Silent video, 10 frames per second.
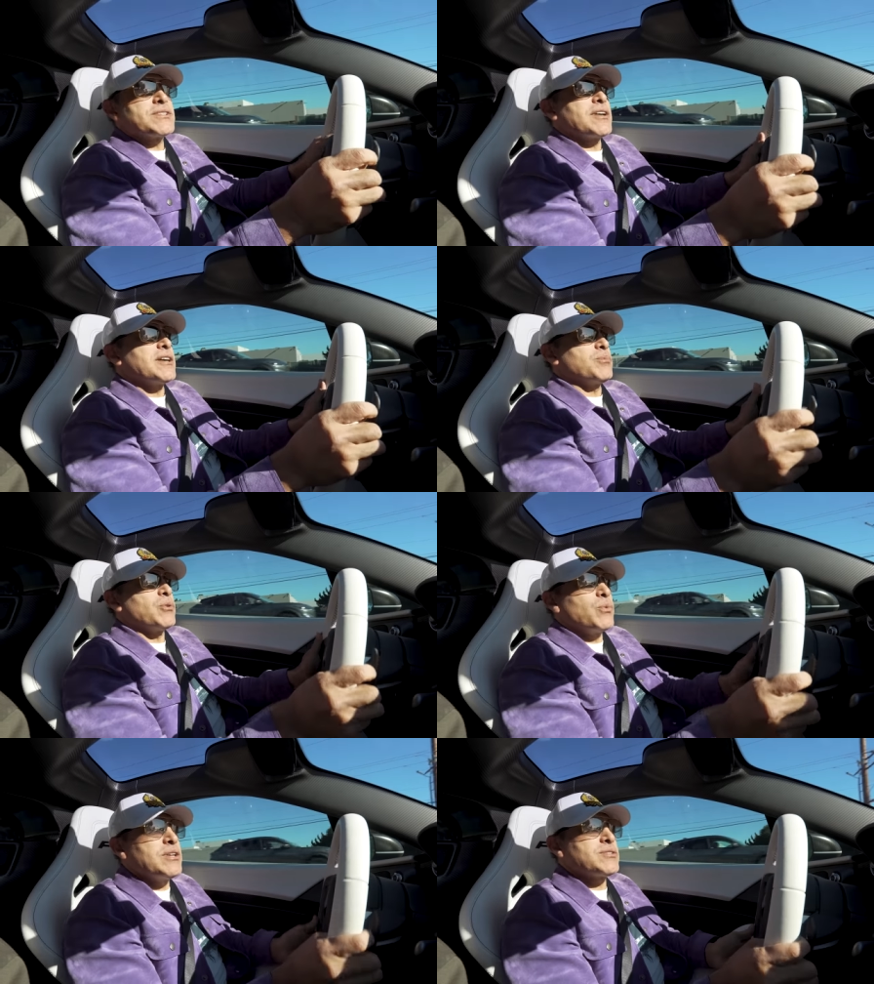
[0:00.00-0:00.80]
on it,
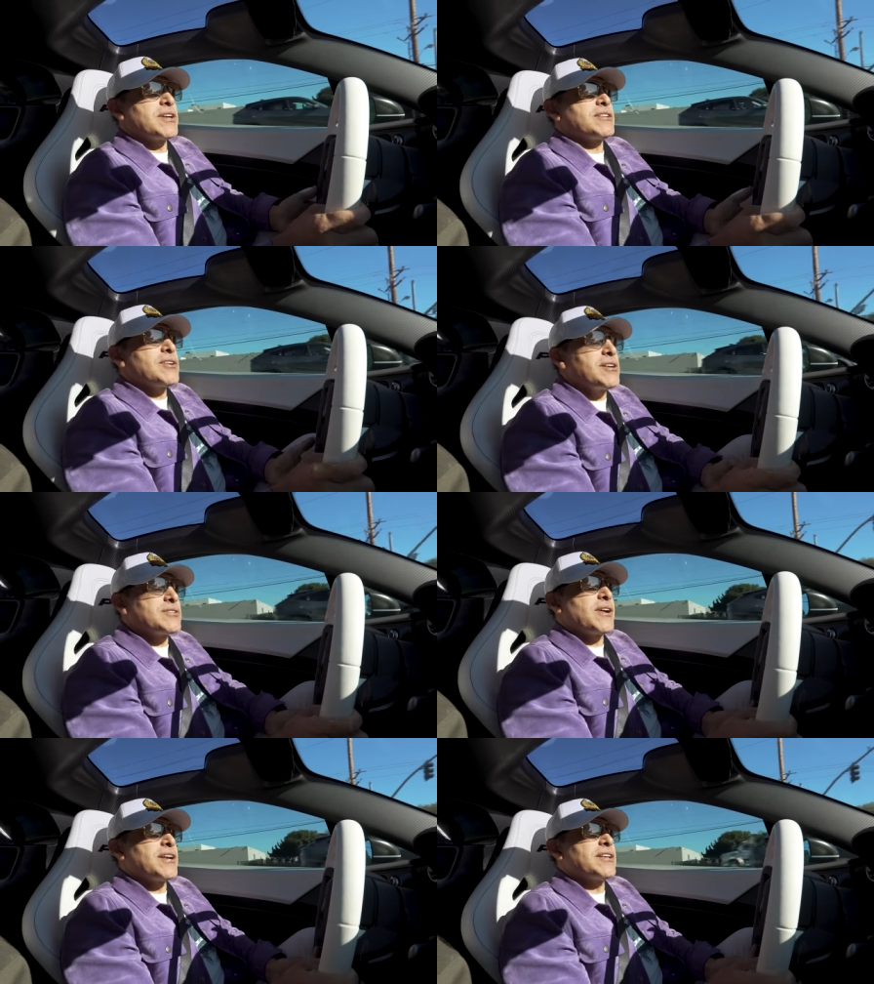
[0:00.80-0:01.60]
with wheels on it, tires
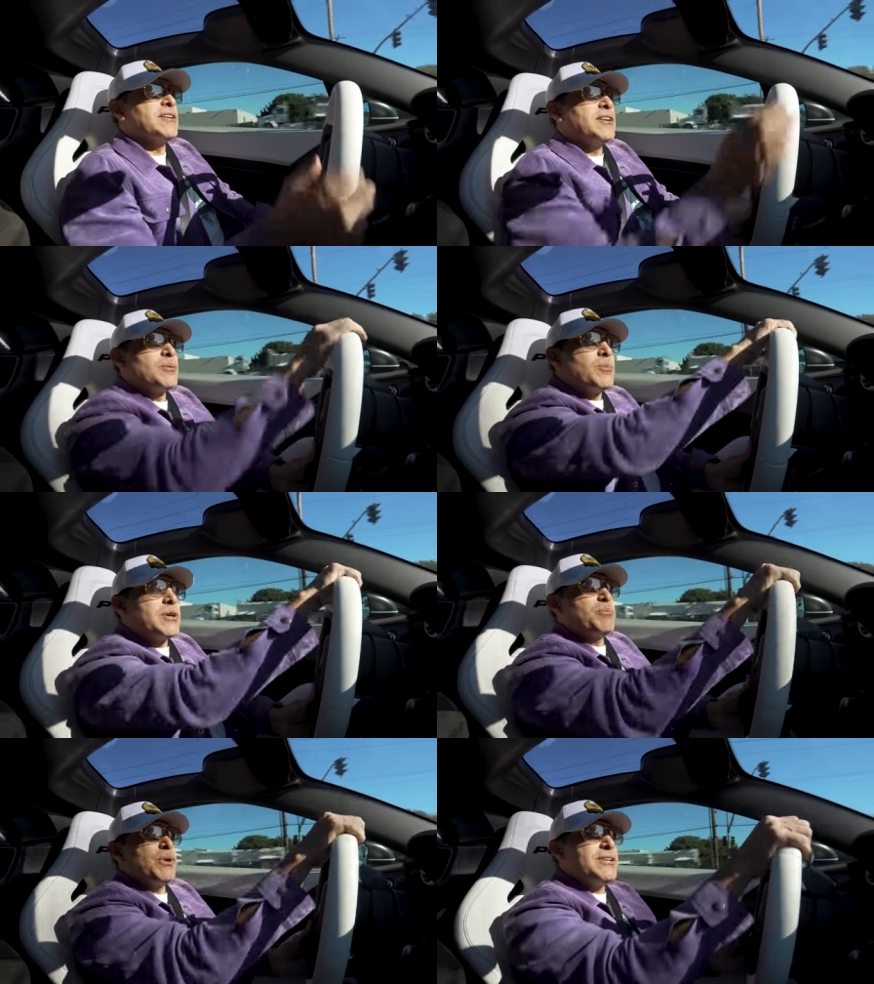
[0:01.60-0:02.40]
on it.
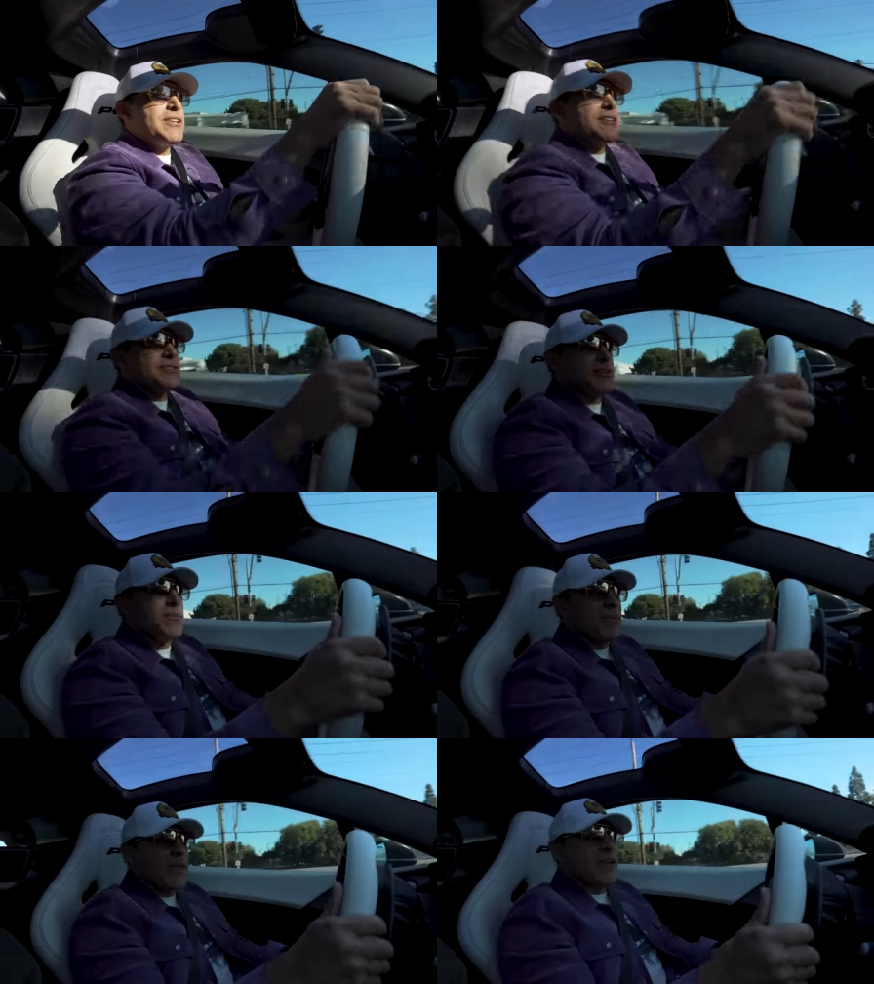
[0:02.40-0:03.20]
But building
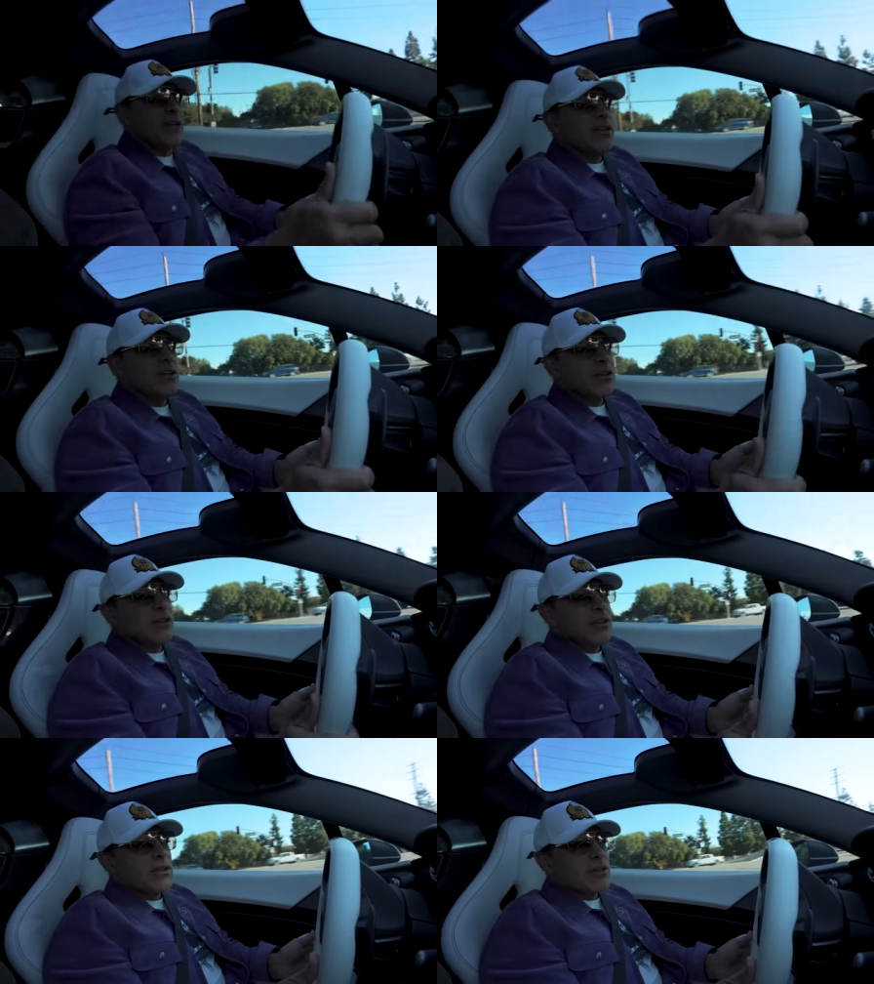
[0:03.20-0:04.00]
something
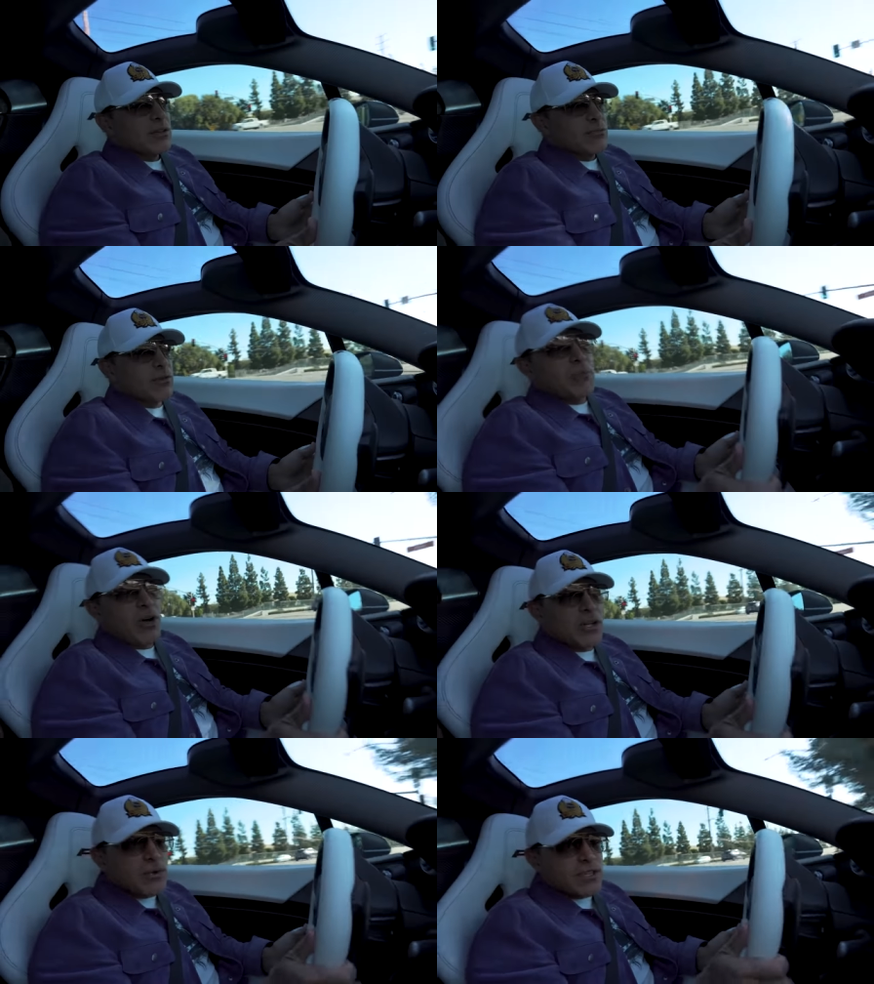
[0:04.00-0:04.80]
from one
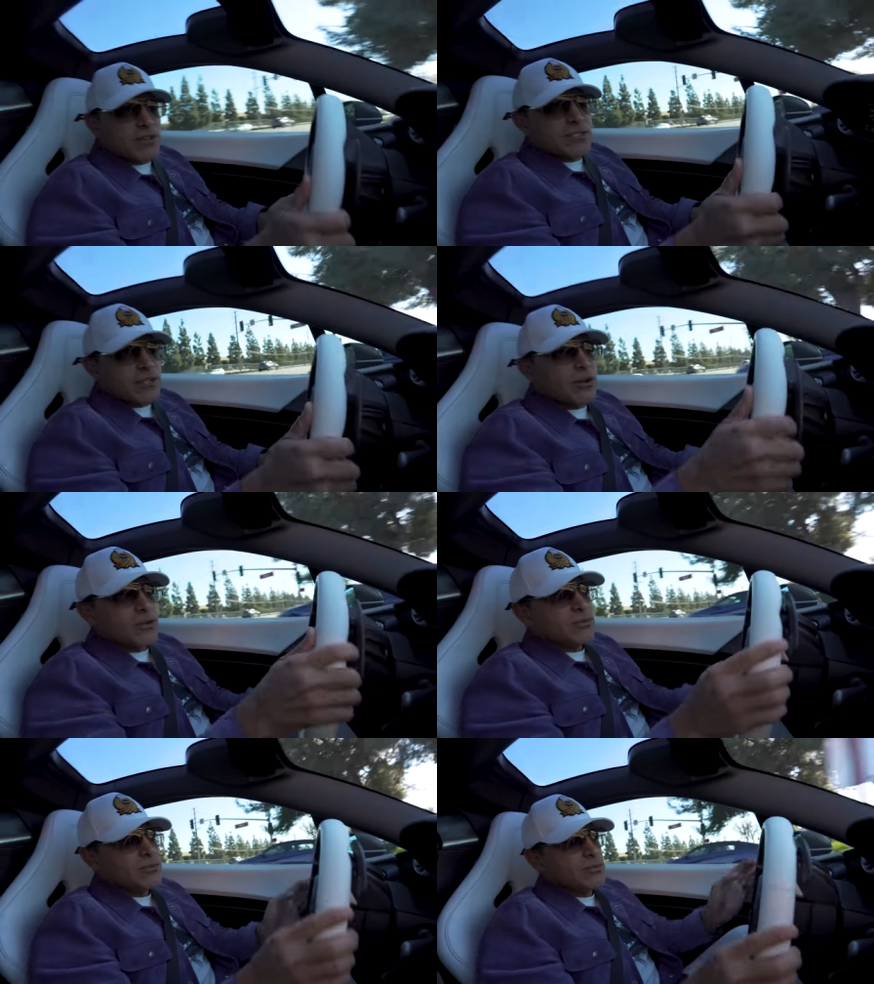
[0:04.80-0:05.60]
hundred years
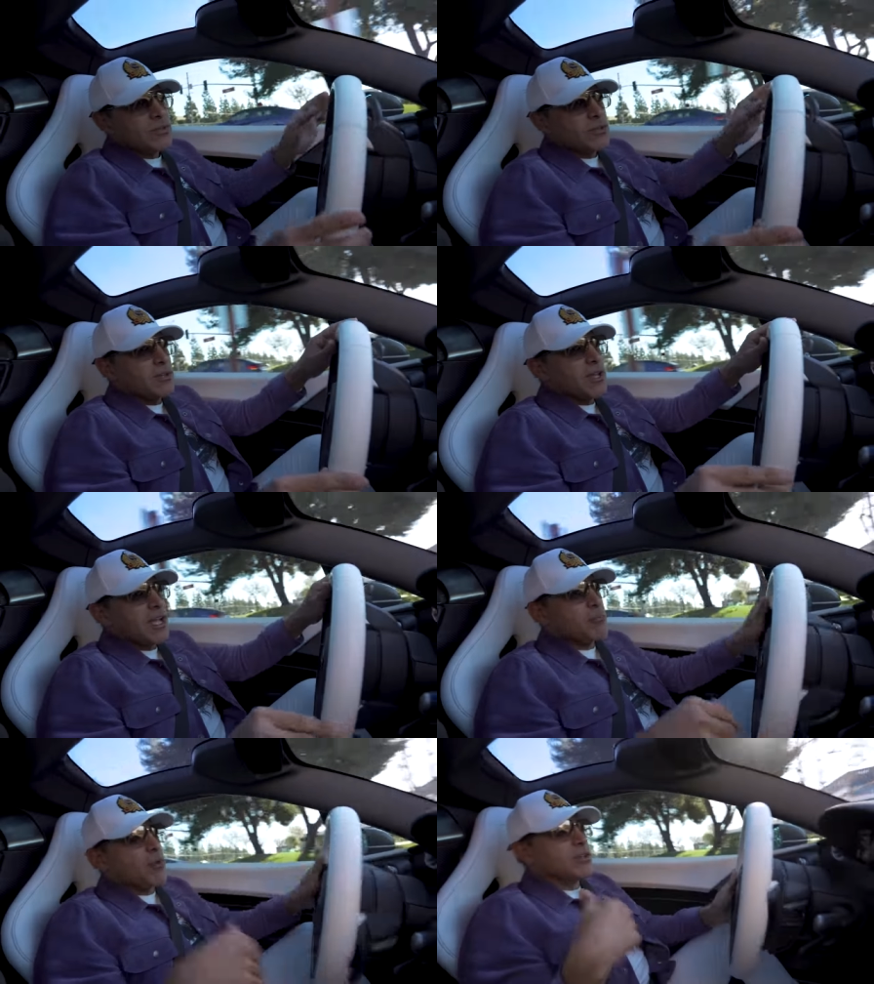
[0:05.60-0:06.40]
ago
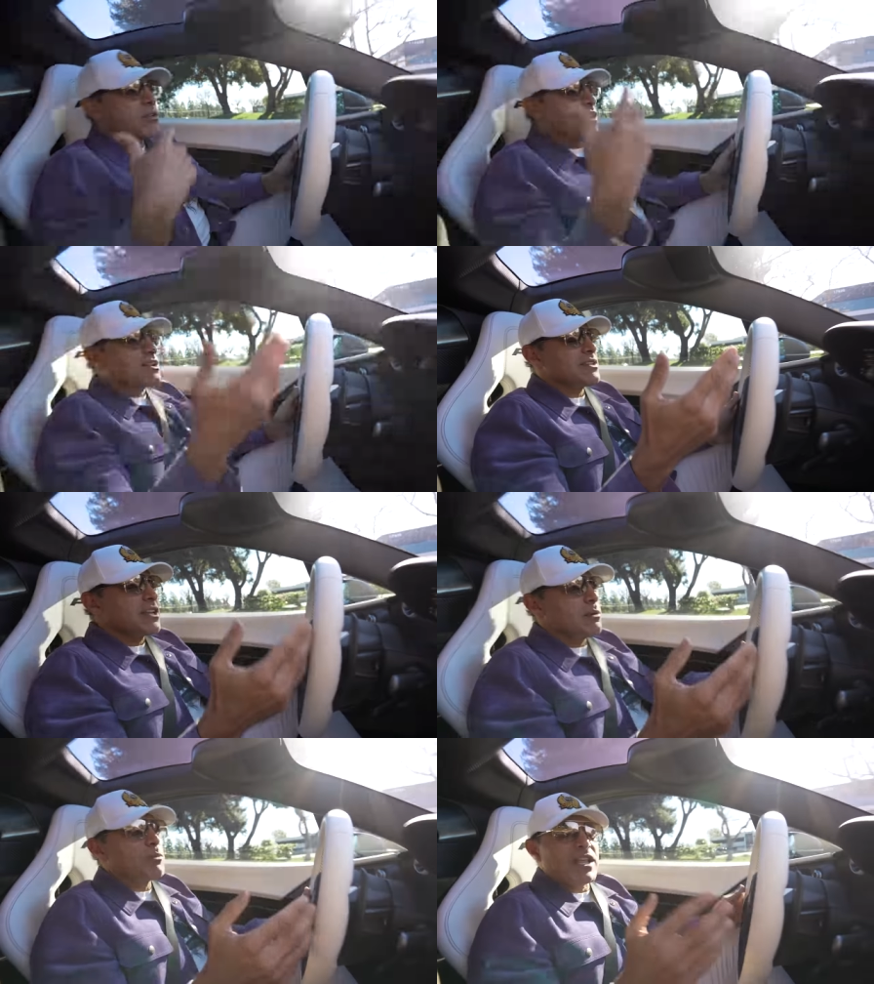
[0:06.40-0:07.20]
and modernizing
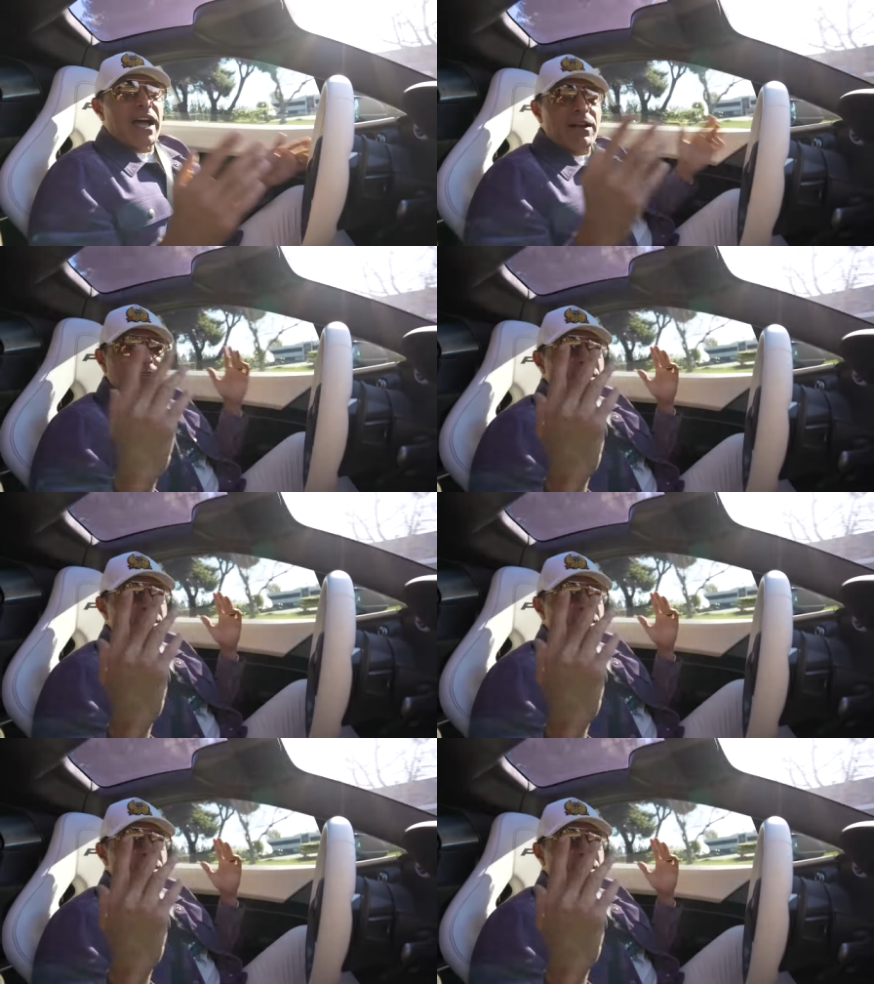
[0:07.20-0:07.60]
it, but have the